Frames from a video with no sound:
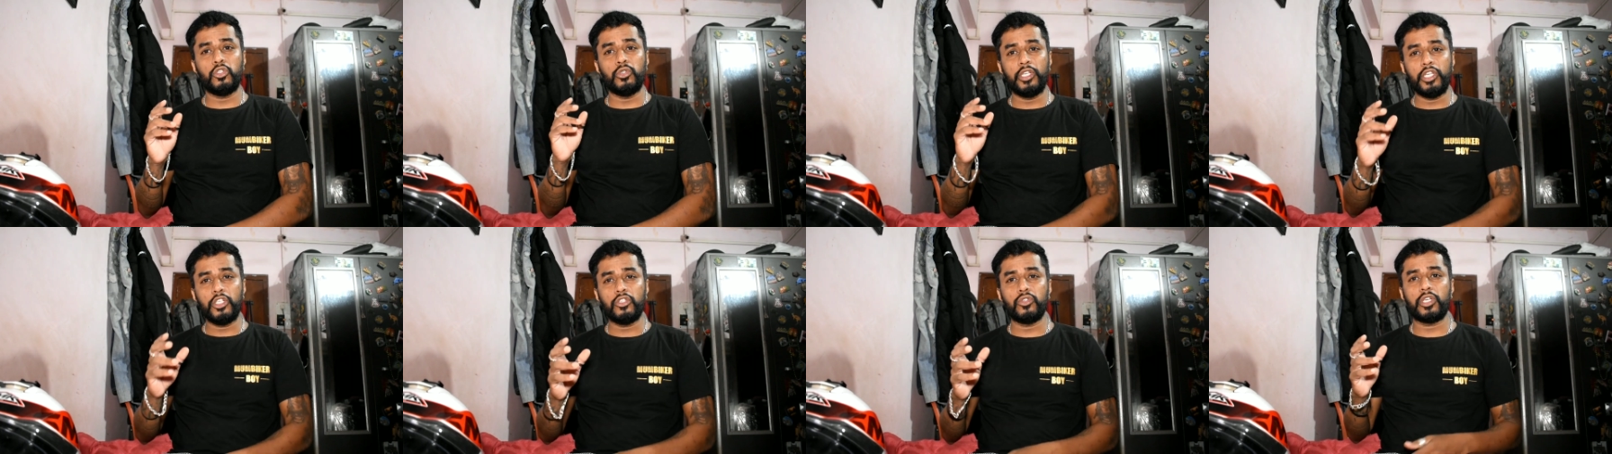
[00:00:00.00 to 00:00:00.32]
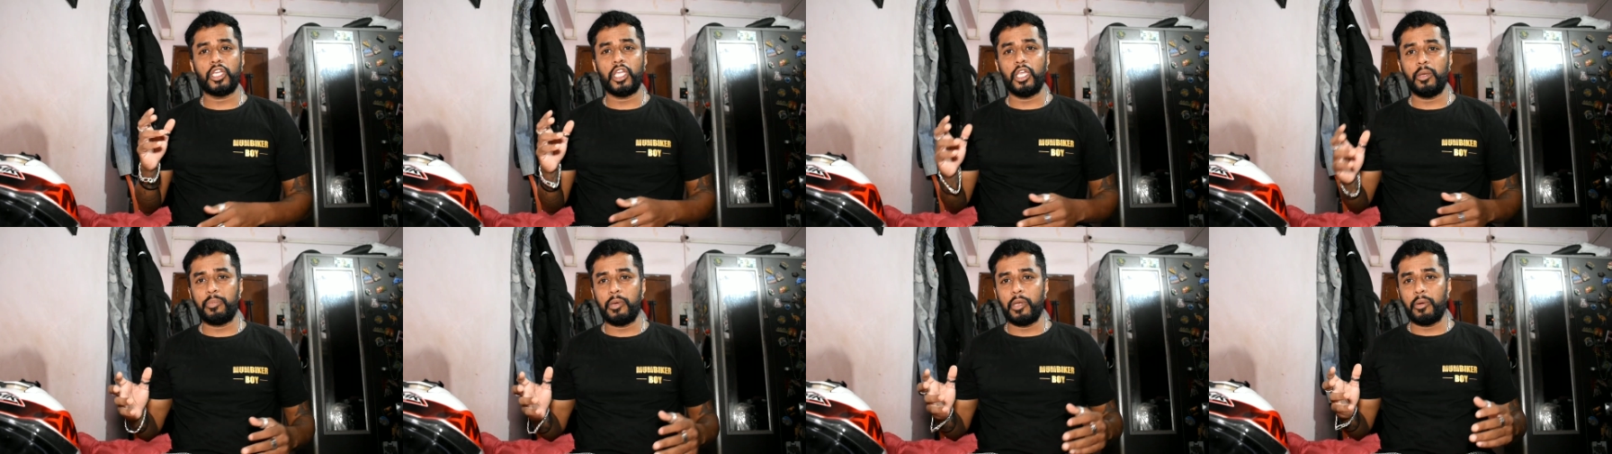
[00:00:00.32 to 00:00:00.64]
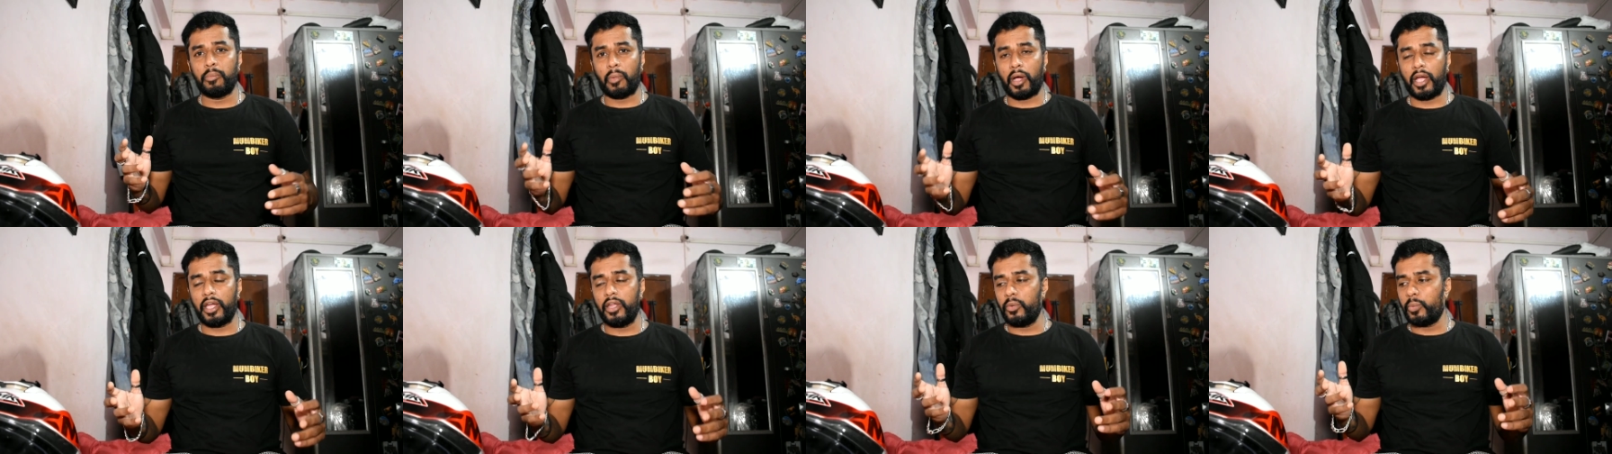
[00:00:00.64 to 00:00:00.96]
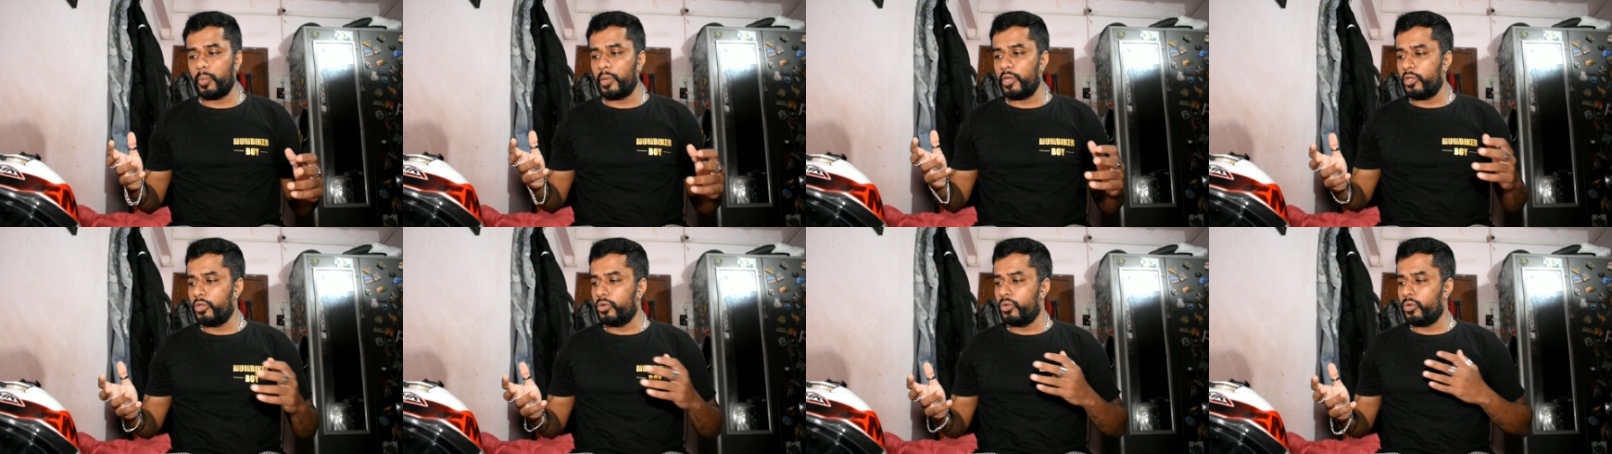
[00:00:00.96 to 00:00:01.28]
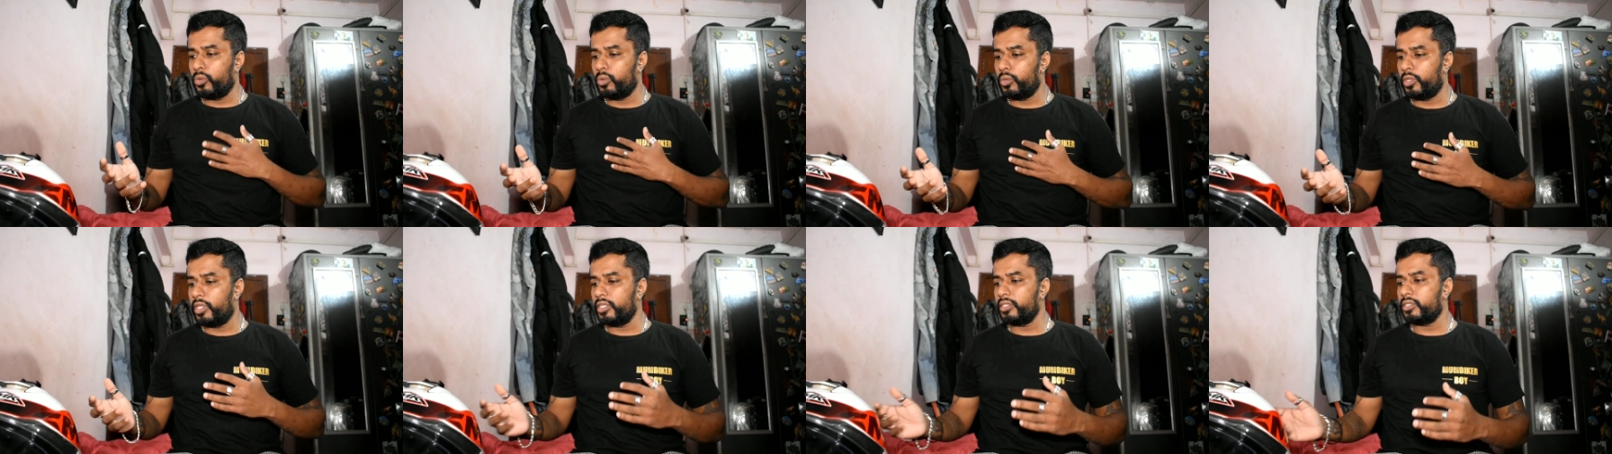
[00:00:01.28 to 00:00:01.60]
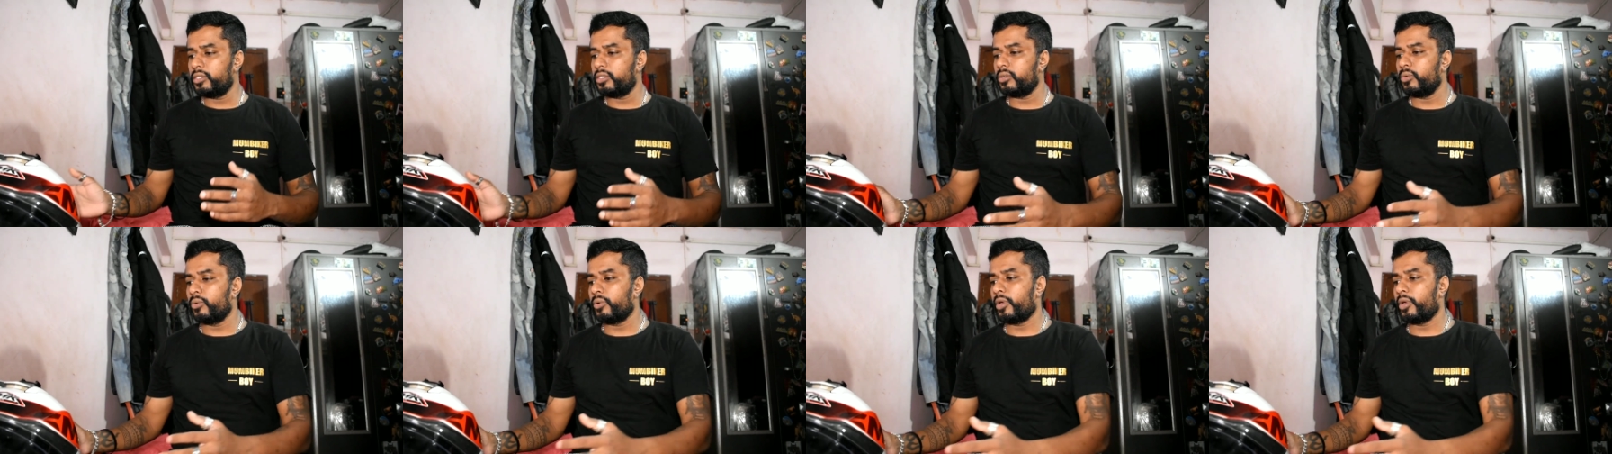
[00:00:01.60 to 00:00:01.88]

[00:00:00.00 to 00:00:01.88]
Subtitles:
you need to keep in mind when you do this.